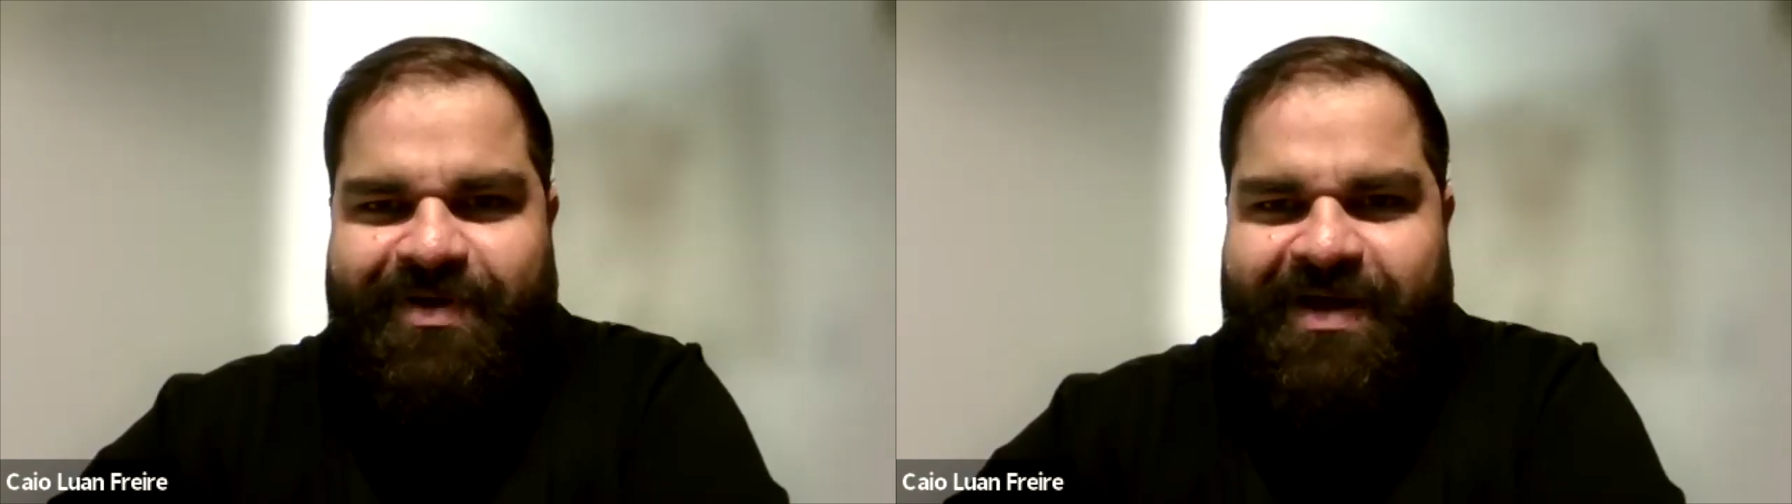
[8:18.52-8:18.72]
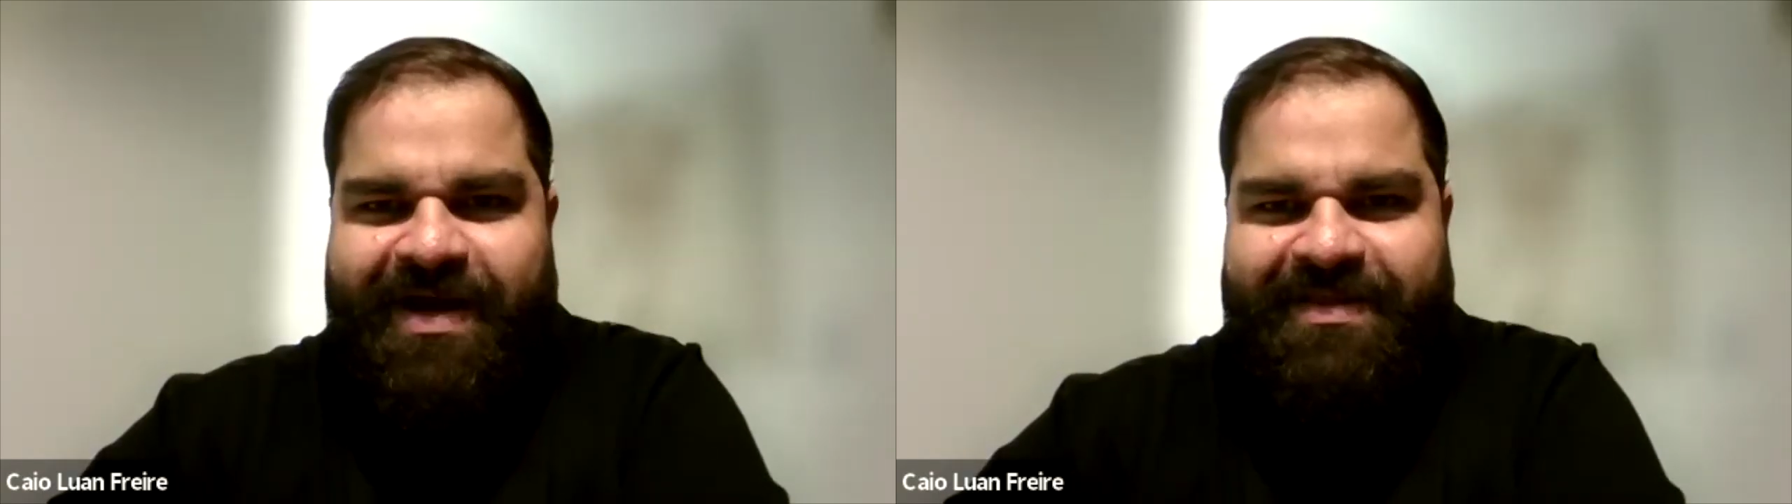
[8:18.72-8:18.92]

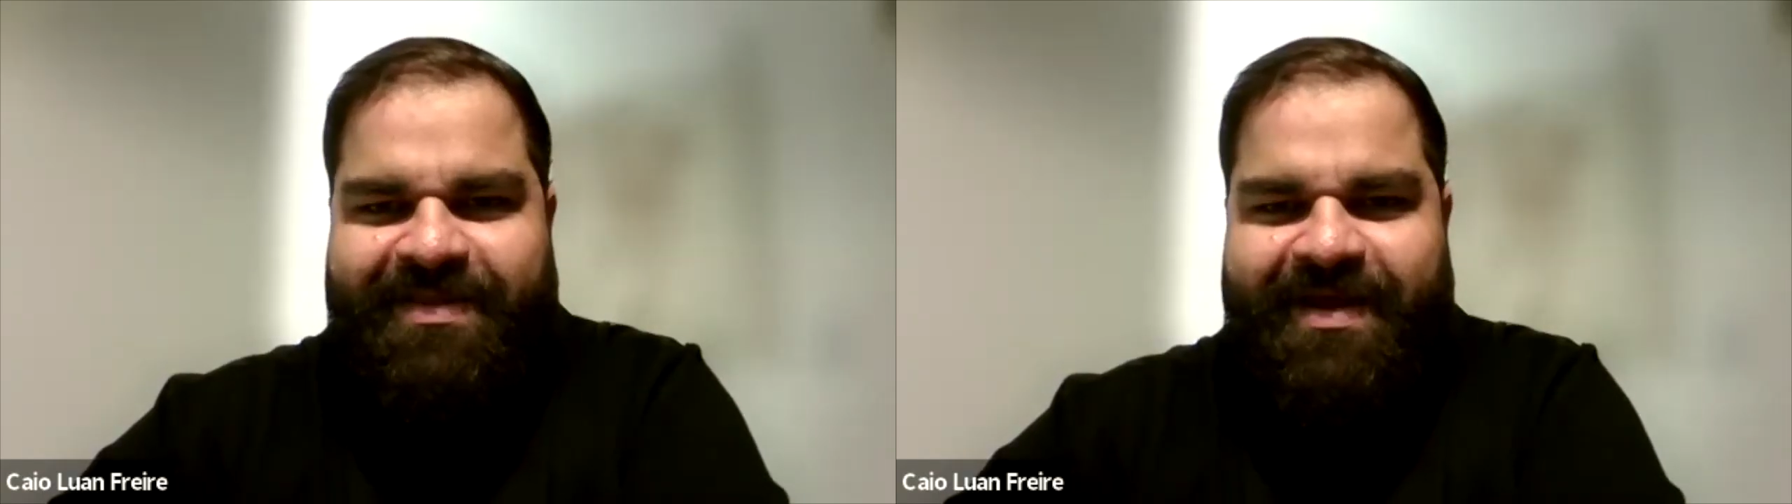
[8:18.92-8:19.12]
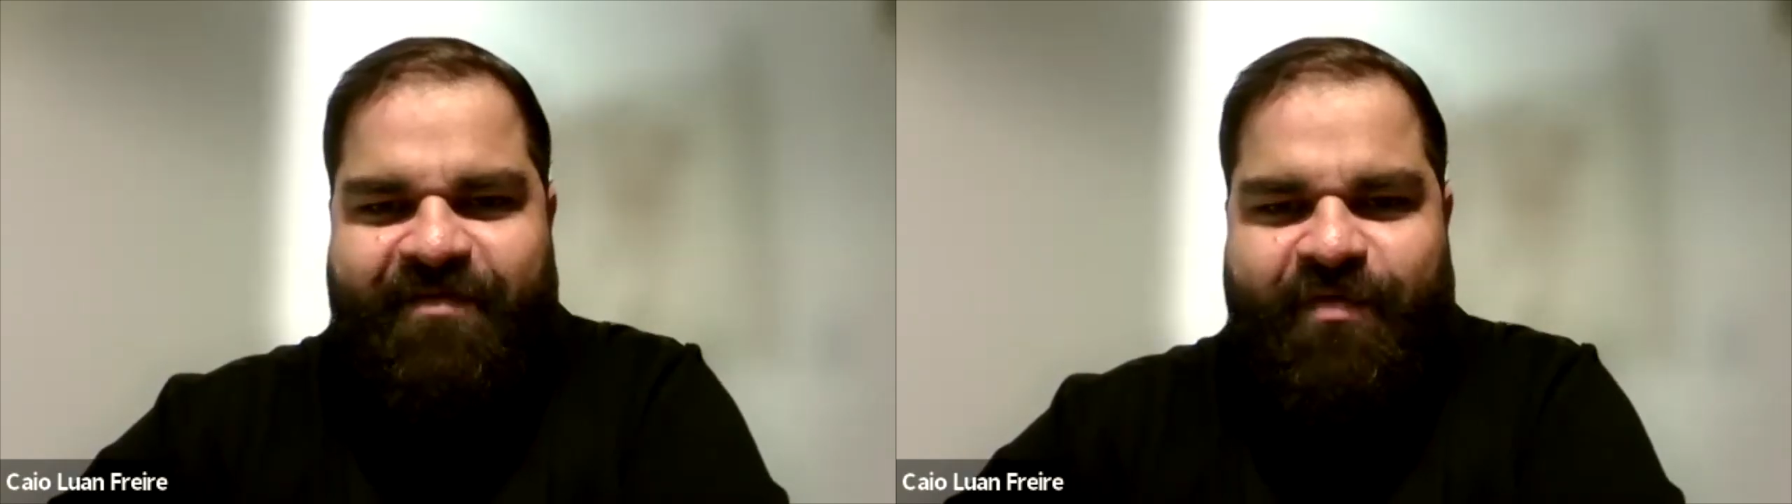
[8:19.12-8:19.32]
I
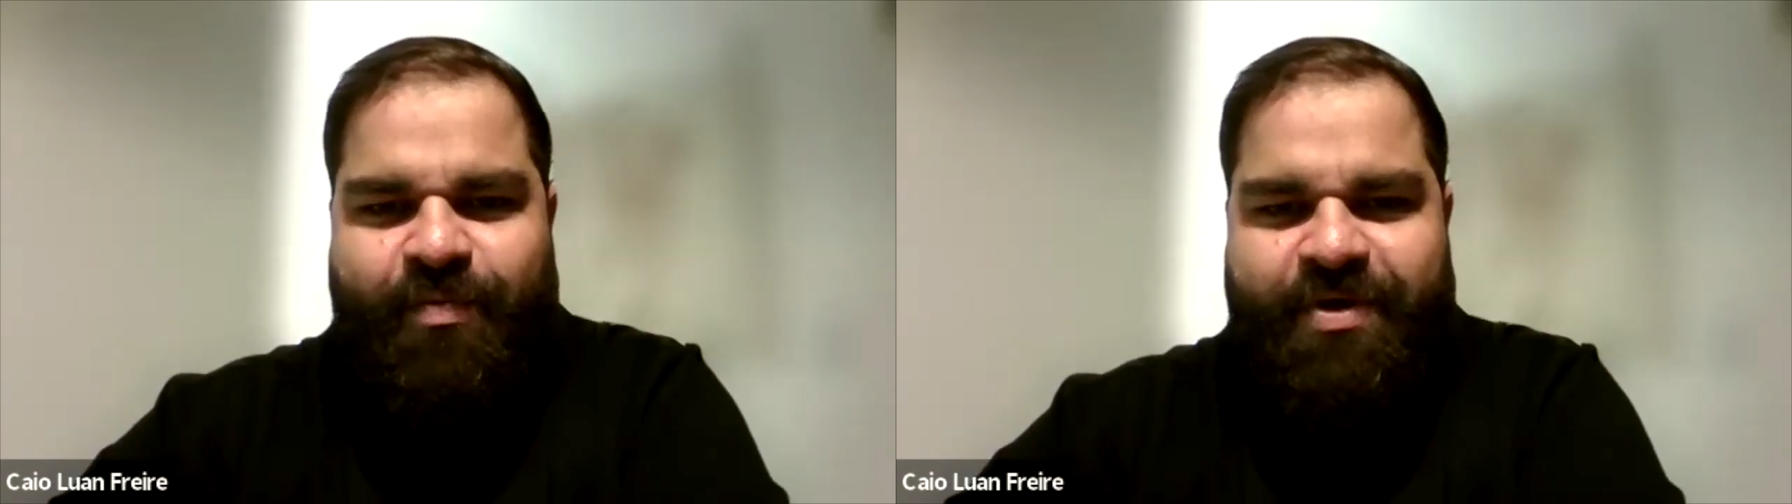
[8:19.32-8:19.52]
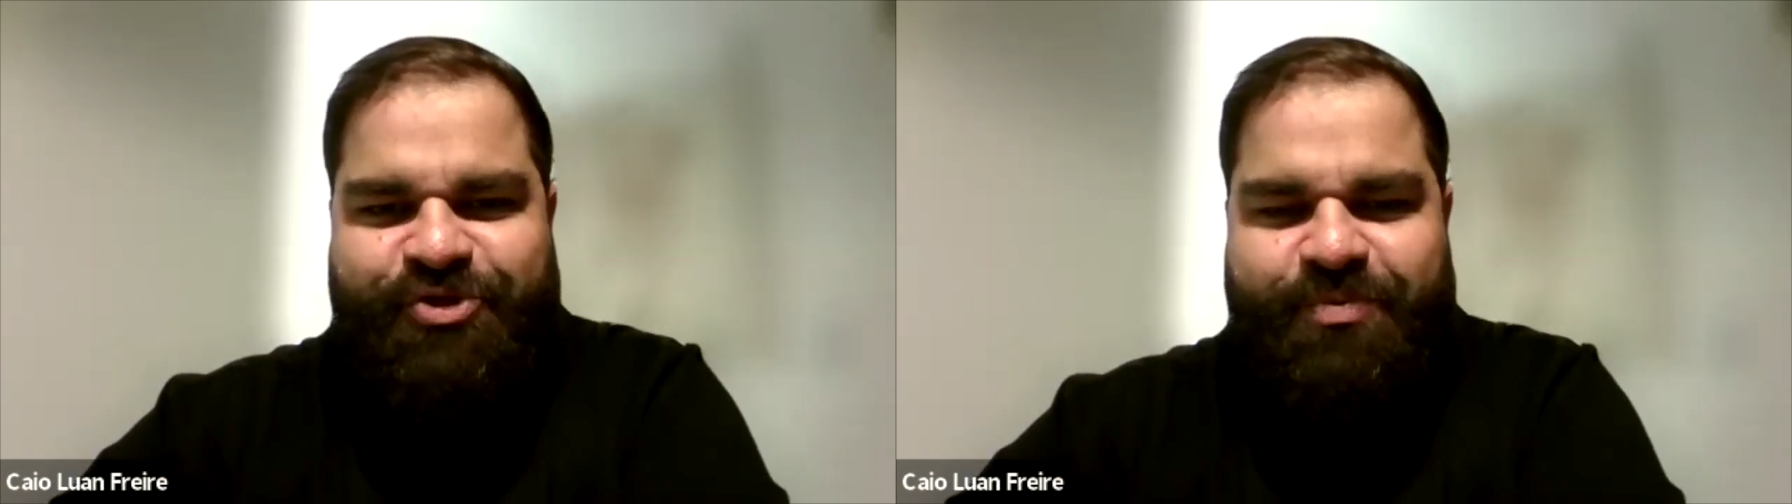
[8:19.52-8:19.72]
think
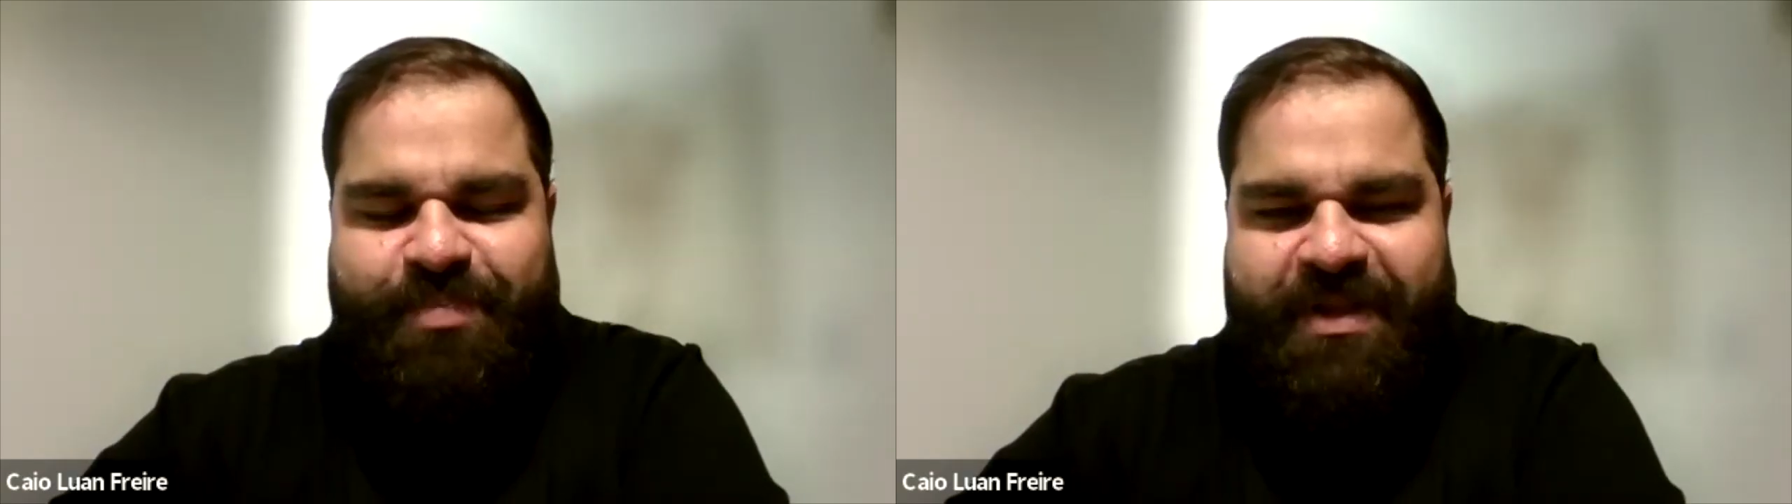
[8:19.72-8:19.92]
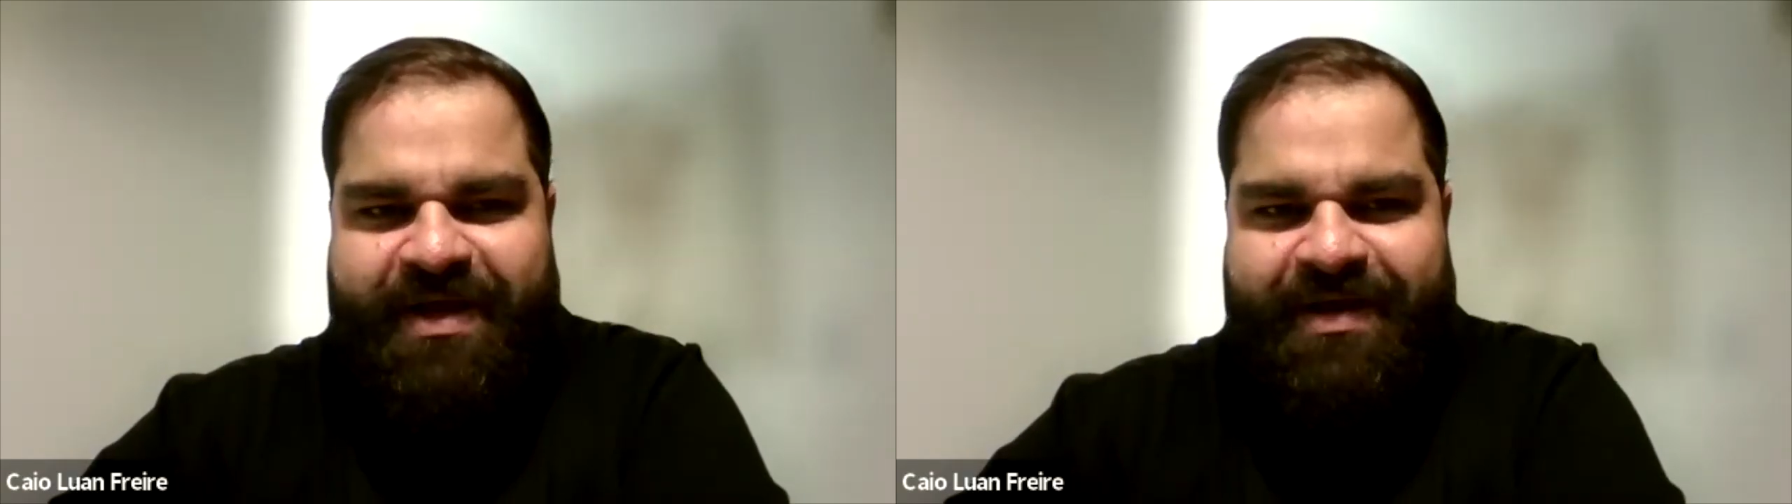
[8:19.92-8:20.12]
everyone should
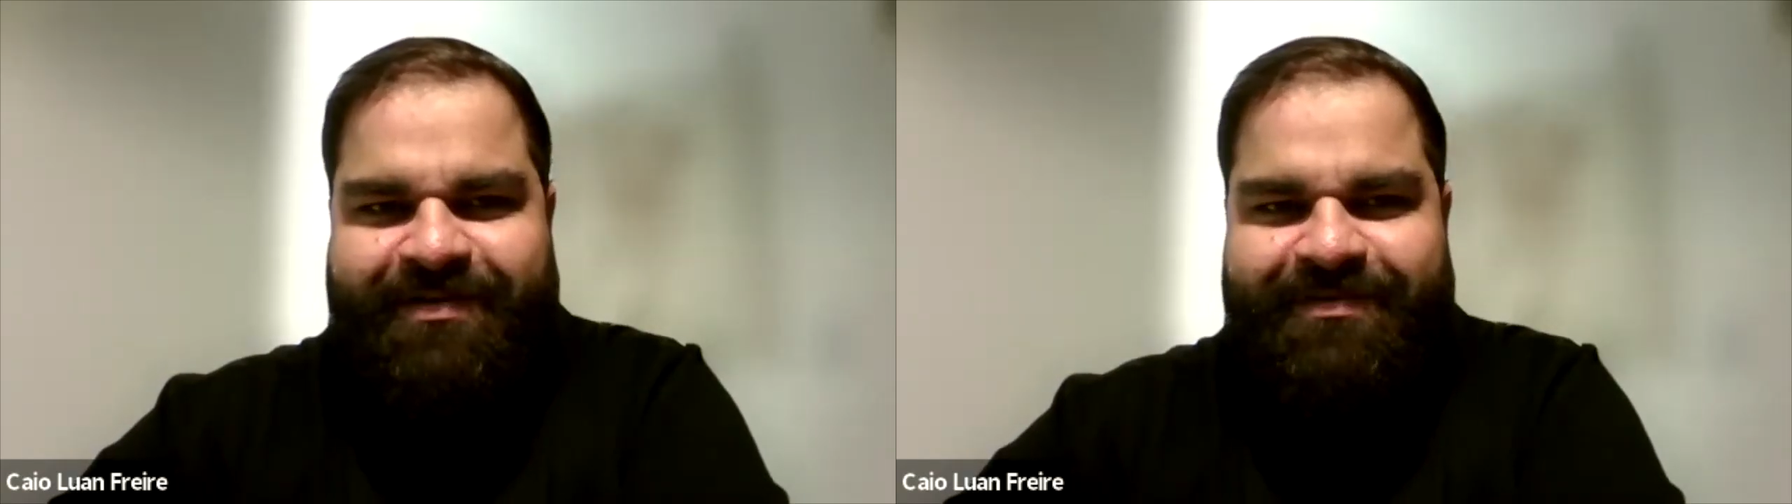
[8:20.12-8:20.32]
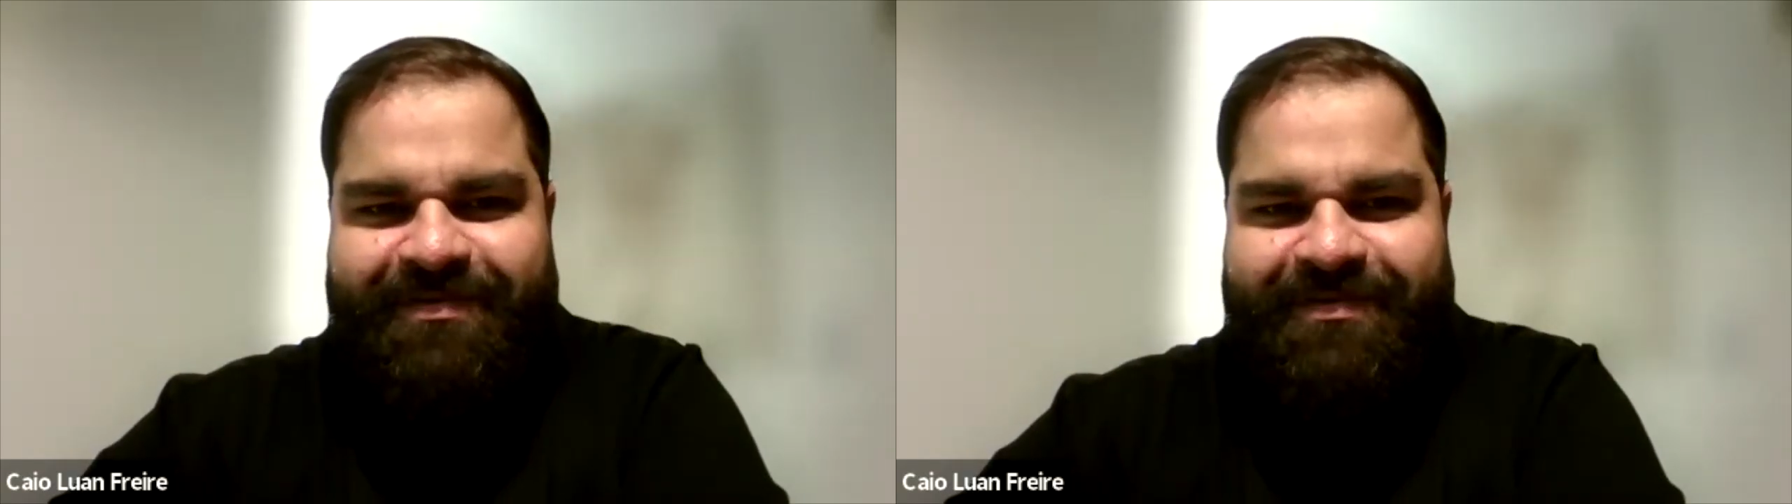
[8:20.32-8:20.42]
play.